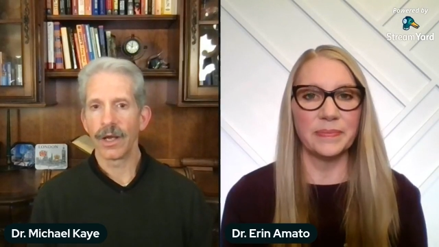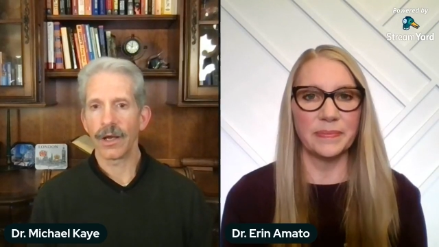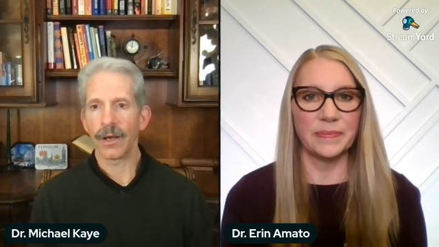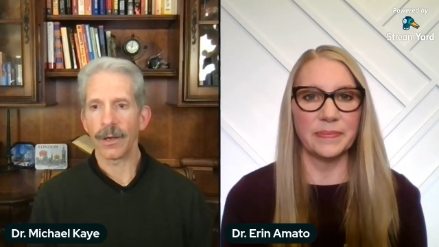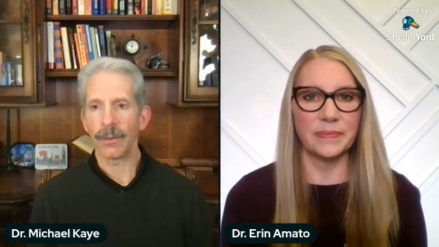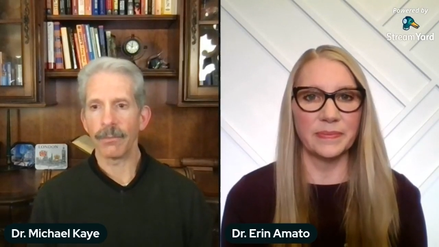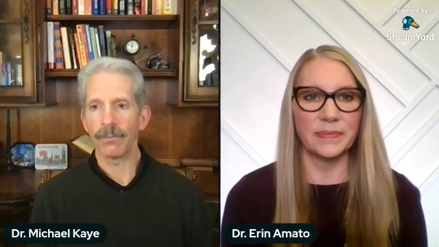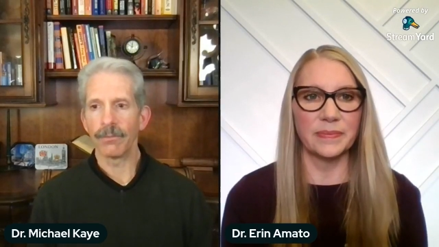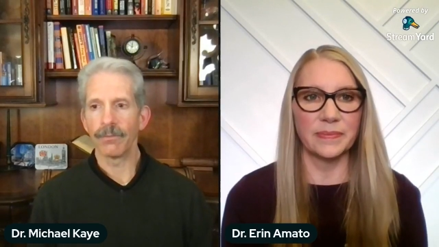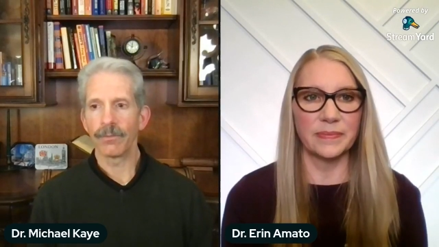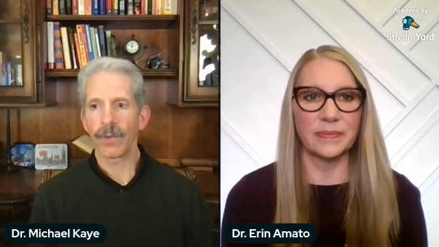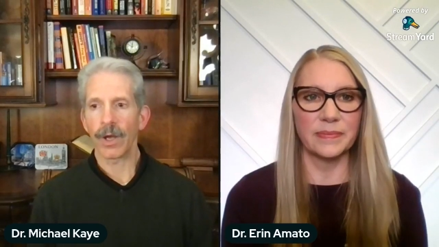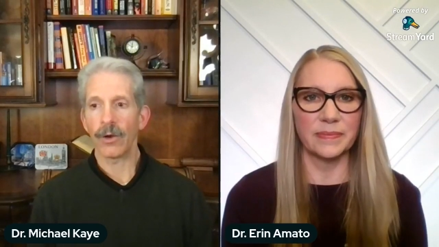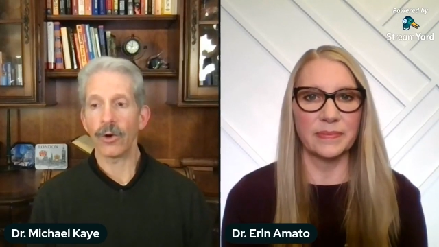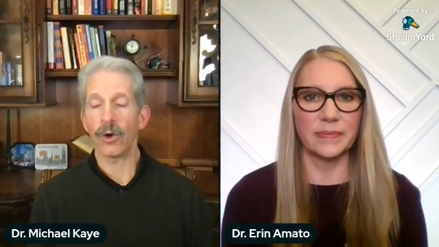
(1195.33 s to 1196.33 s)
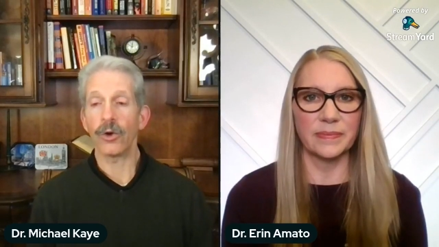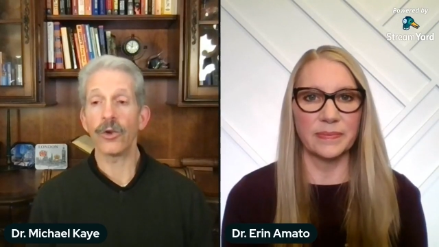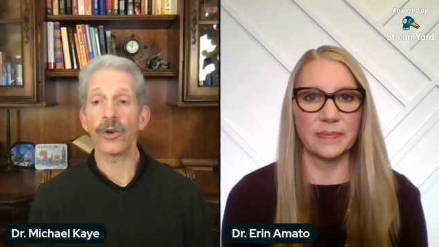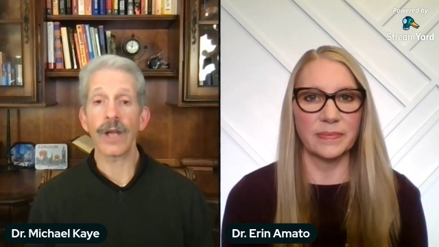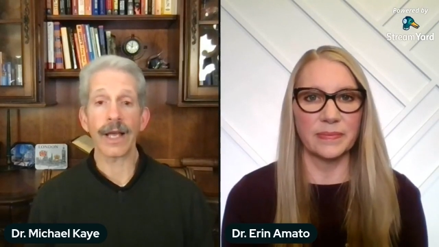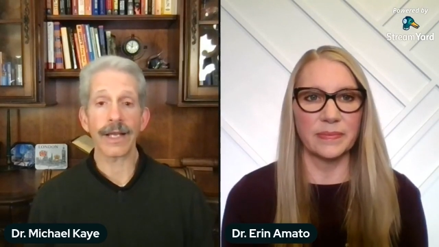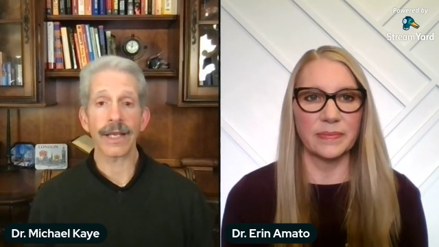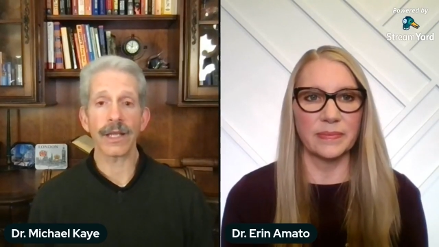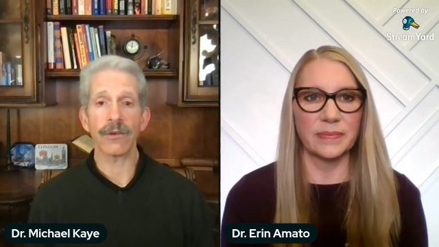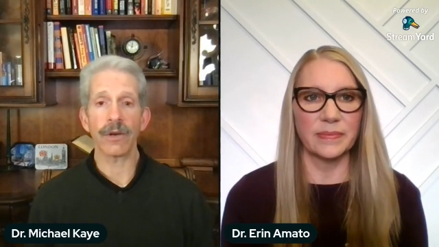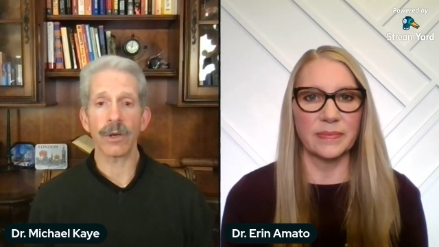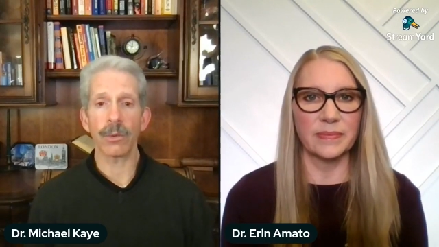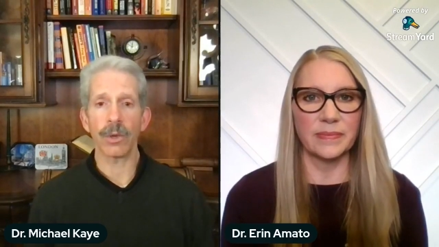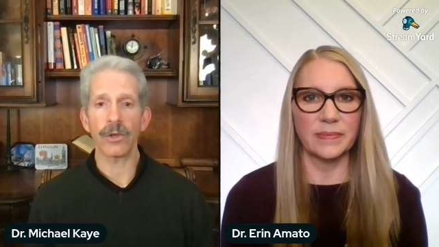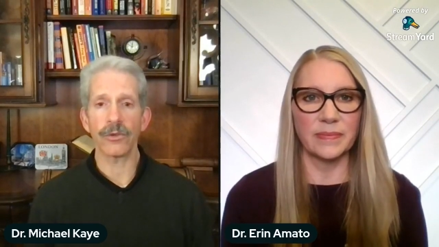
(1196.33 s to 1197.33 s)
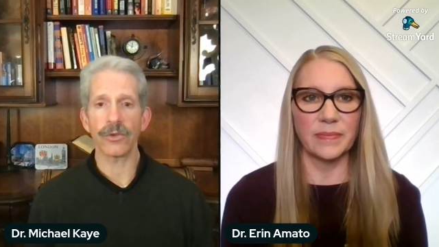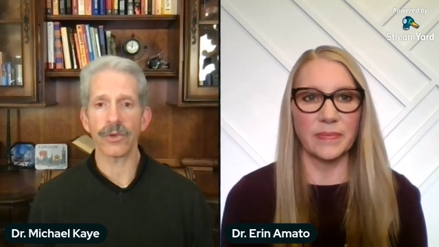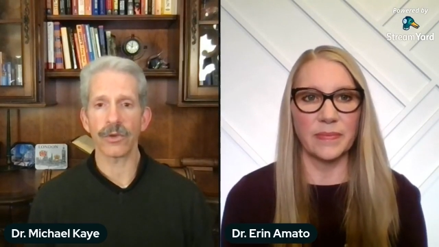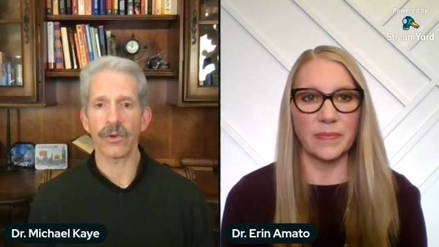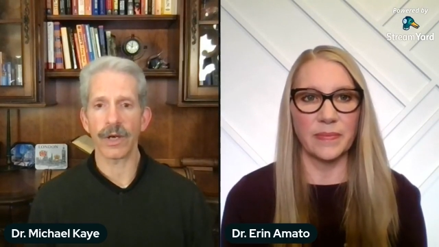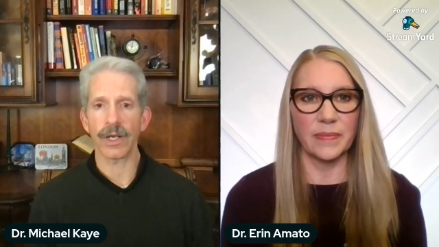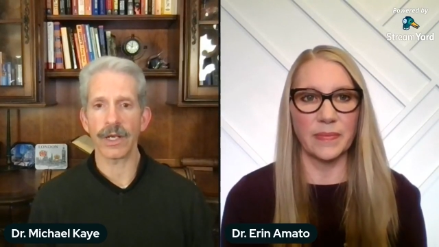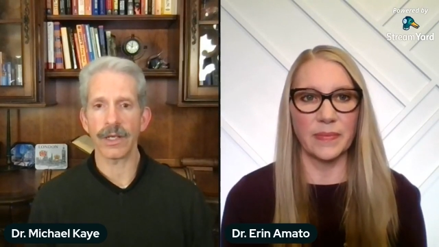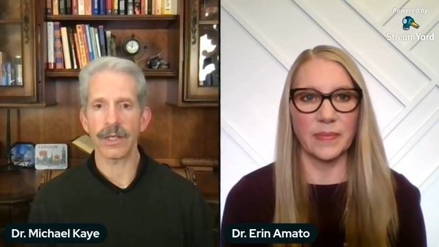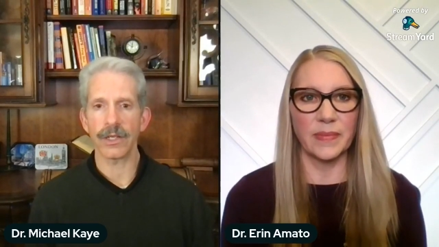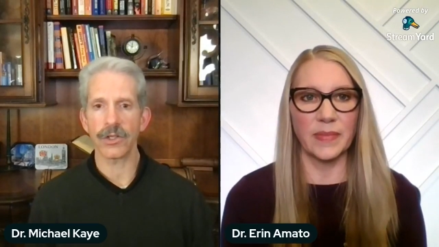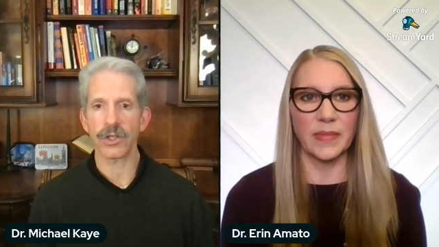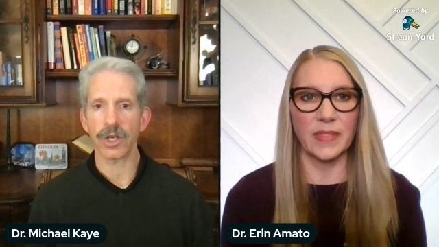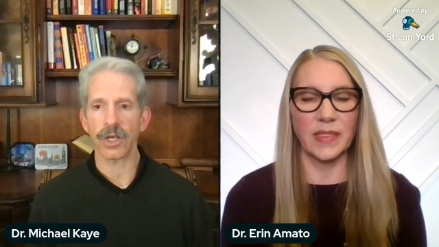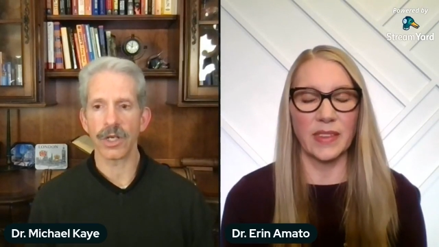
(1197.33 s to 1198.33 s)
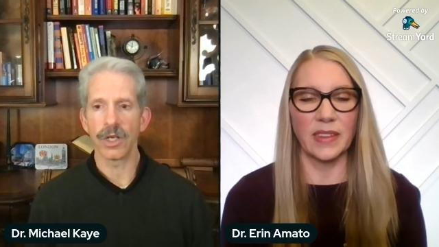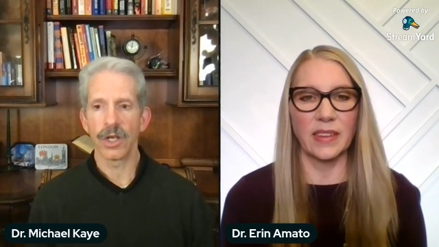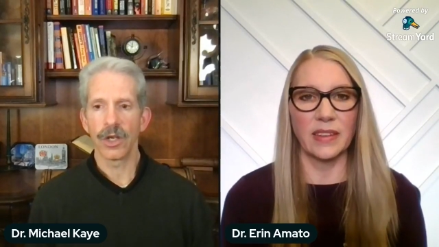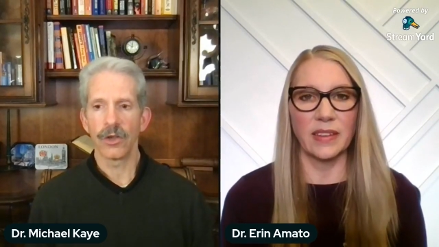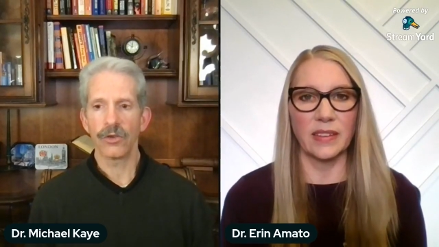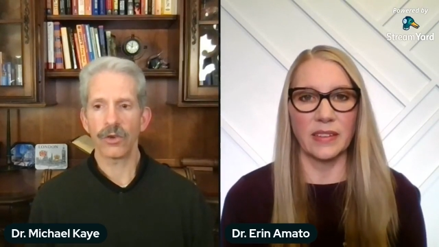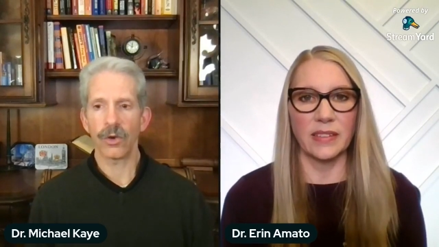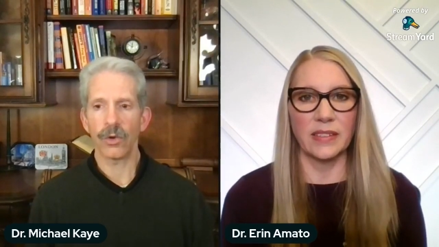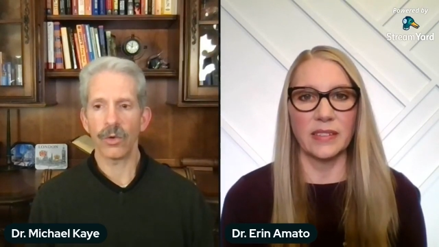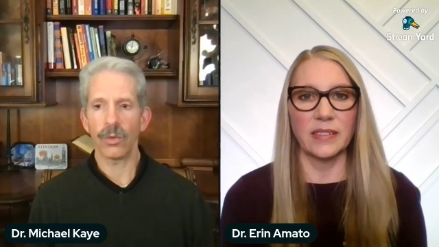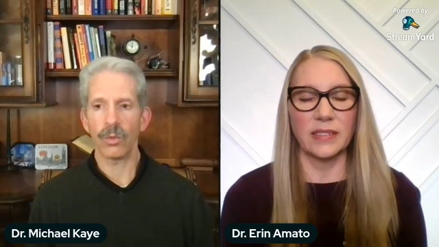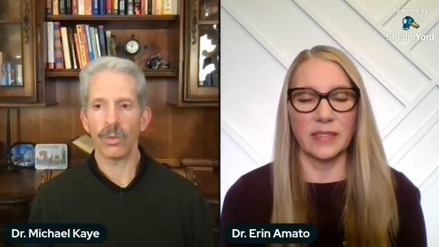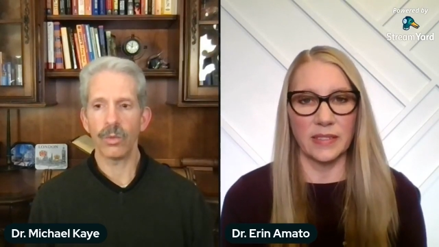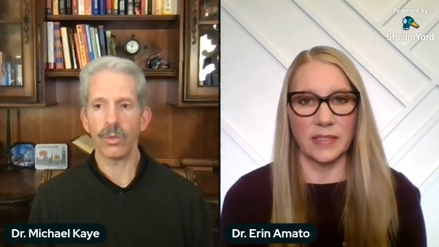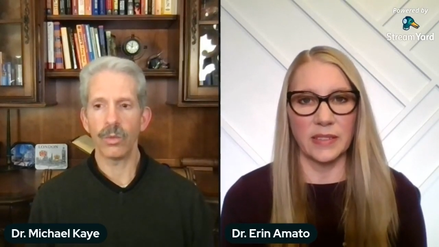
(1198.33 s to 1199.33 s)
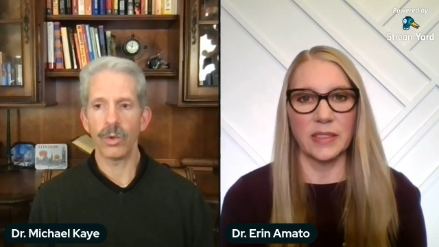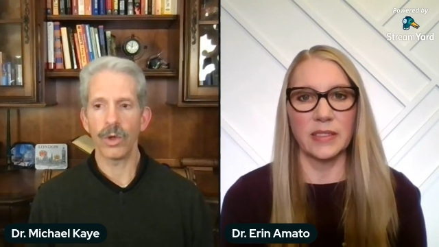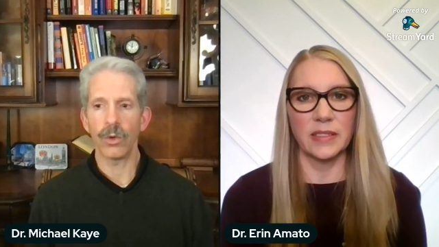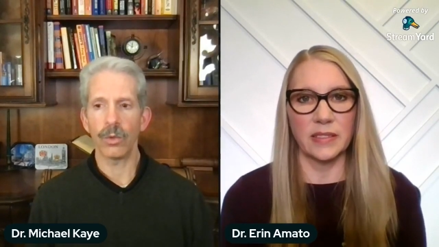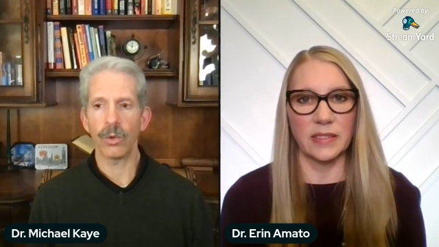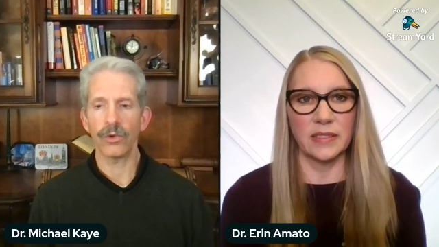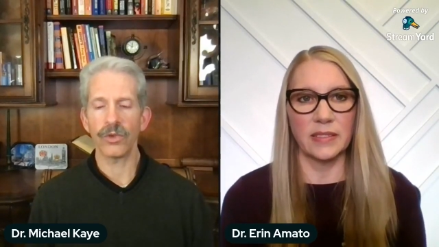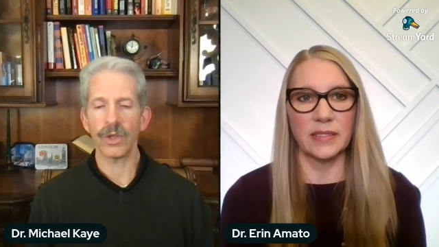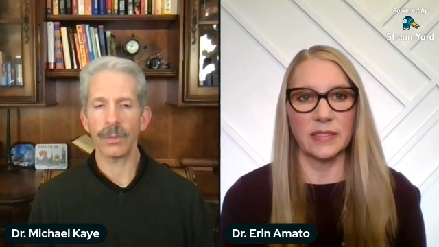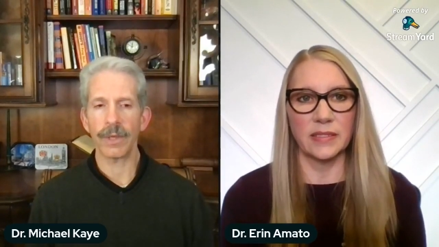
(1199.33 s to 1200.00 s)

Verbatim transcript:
Speaker 1: Um, or they're not getting the right ones for the right condition. So, you know, we'll see